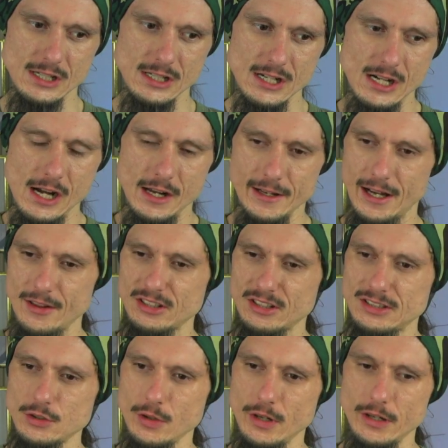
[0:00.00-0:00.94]
Yeah, the
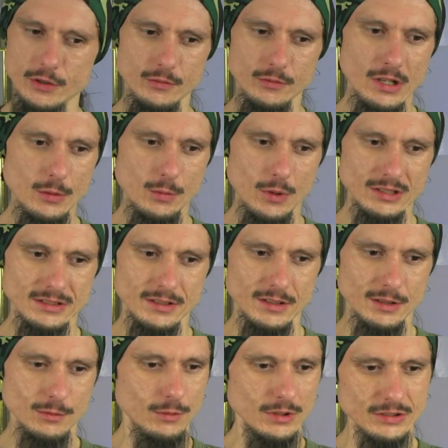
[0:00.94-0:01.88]
situation really was that
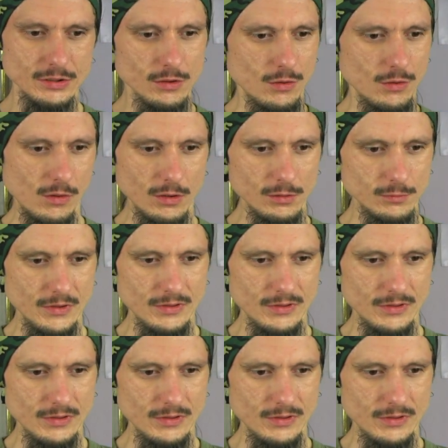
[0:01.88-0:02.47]
I was on a call with